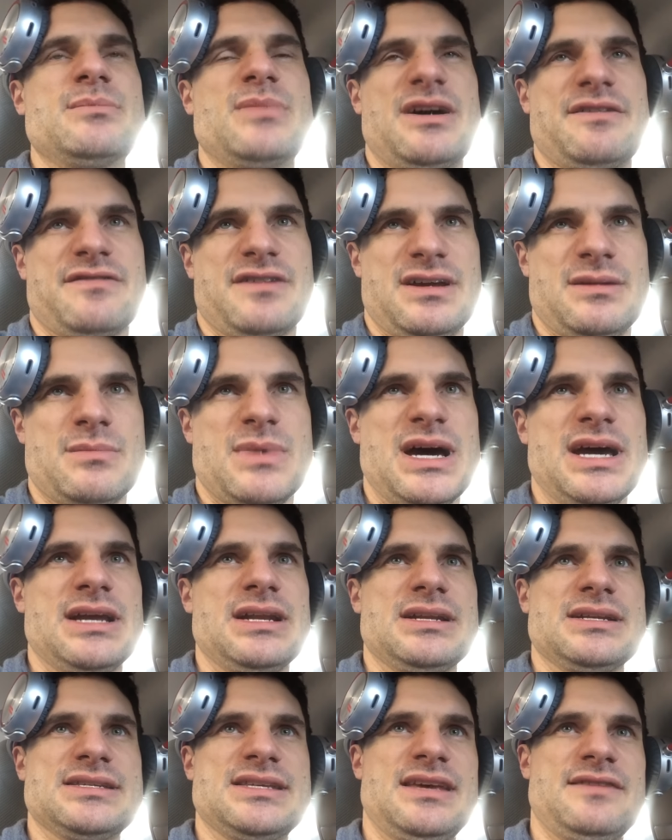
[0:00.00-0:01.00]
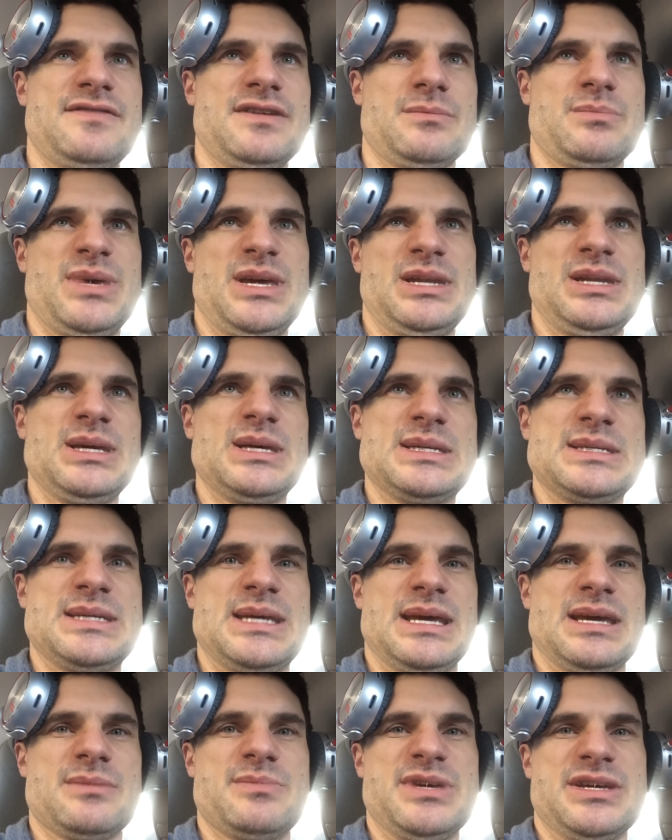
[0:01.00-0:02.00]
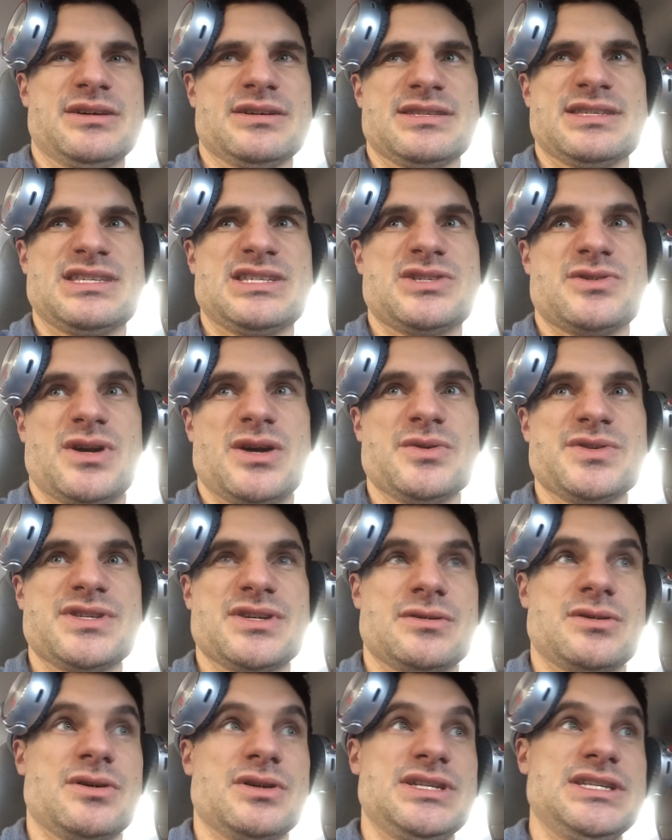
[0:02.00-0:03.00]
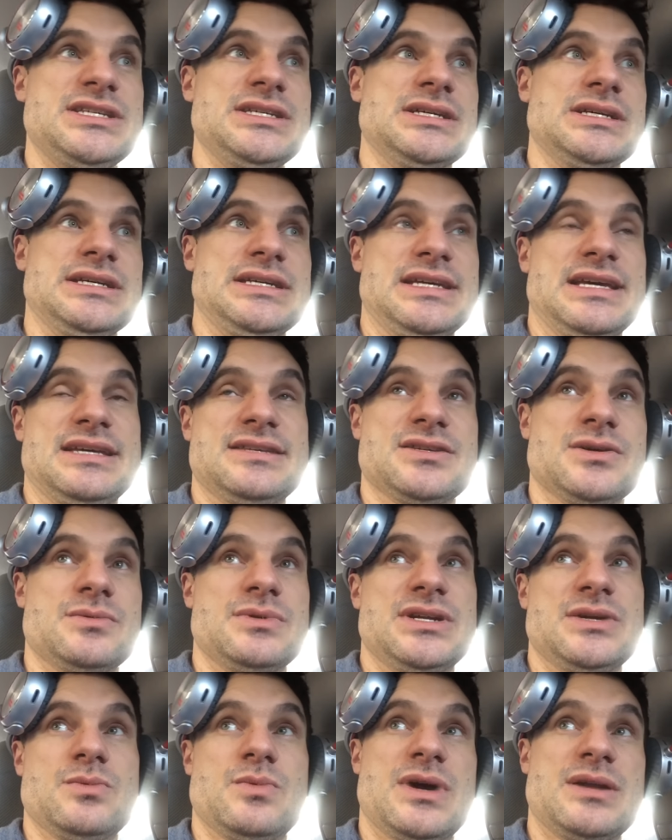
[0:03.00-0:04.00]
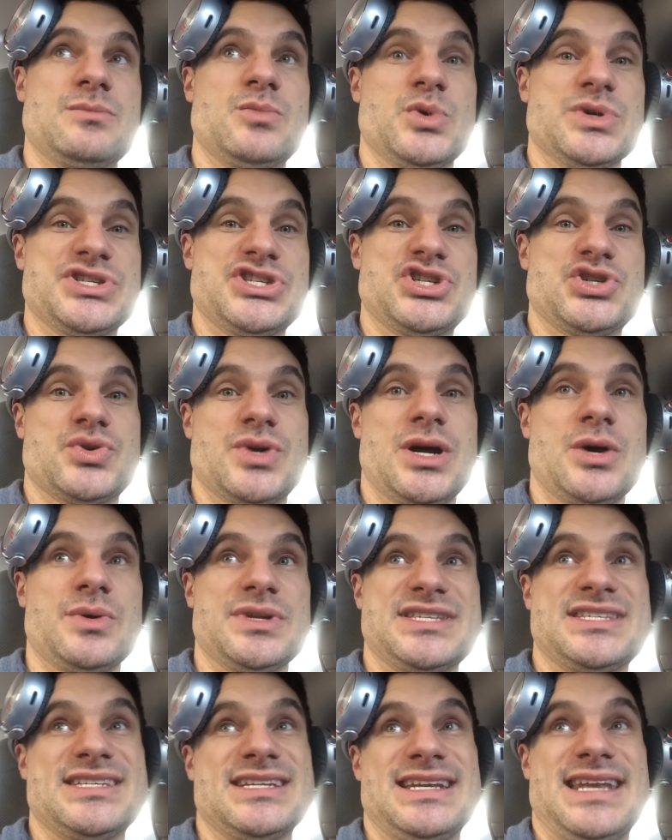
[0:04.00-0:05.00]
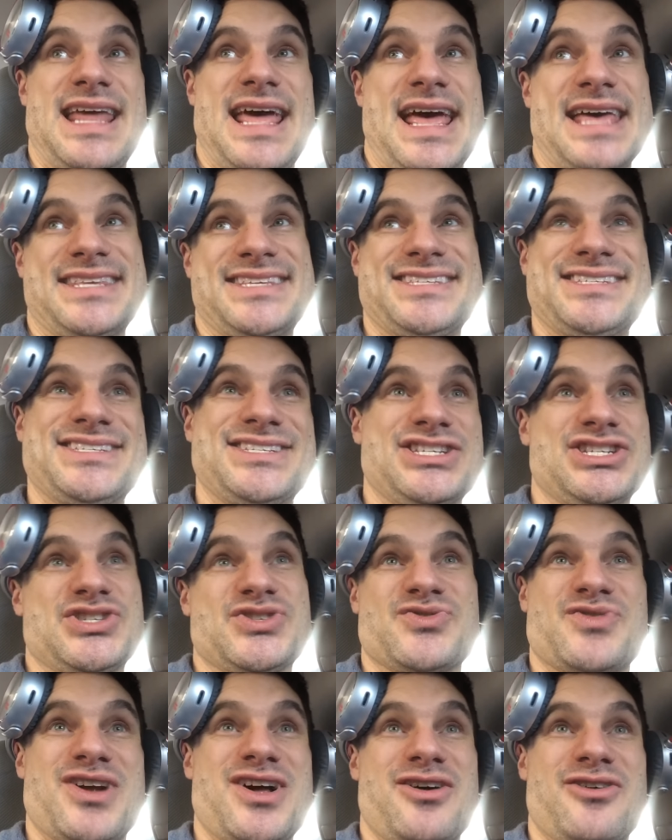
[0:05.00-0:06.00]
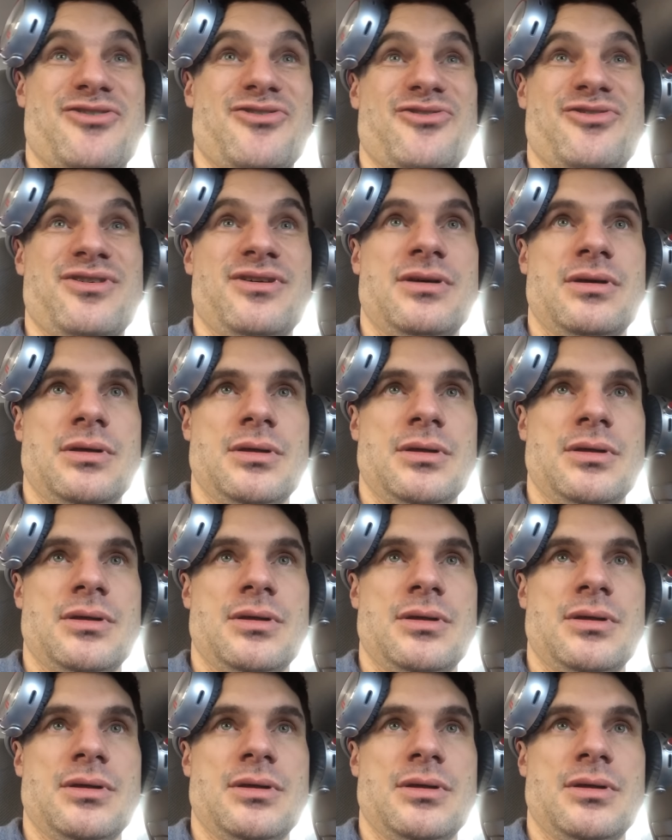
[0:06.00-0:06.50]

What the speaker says: My friend Michael is having panic attack because straws are not here. He has only one more straw. It's the last straw.